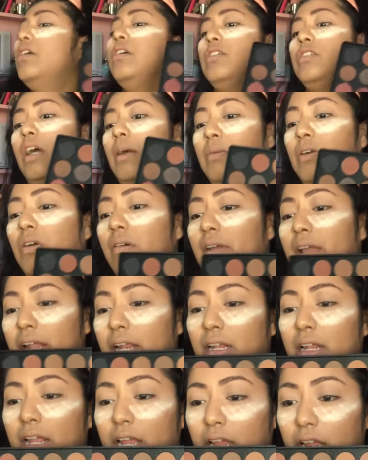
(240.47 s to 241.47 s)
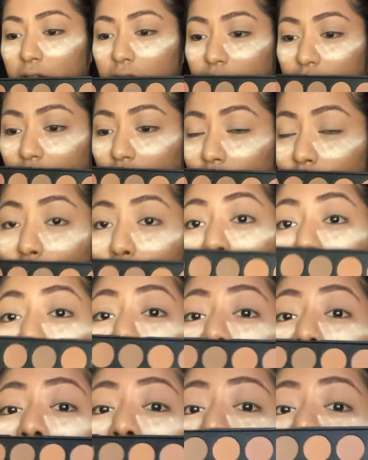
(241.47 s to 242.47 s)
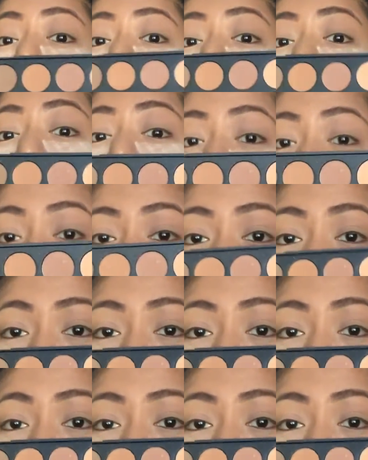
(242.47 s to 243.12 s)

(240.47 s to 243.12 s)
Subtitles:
So I'm gonna go in and, let's see,